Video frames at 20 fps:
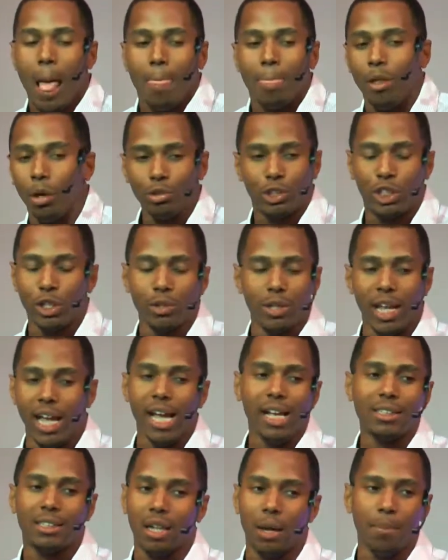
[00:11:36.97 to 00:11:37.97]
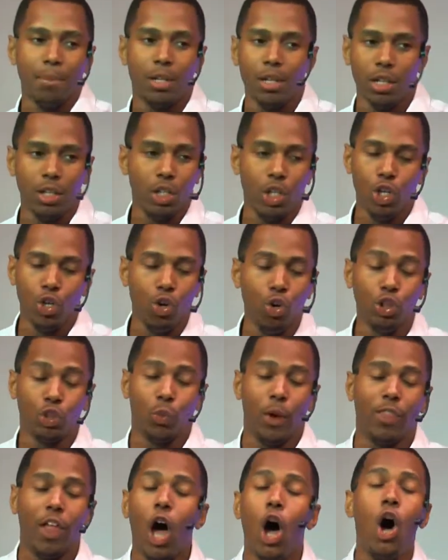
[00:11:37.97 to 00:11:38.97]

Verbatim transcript: Don't you need some good news with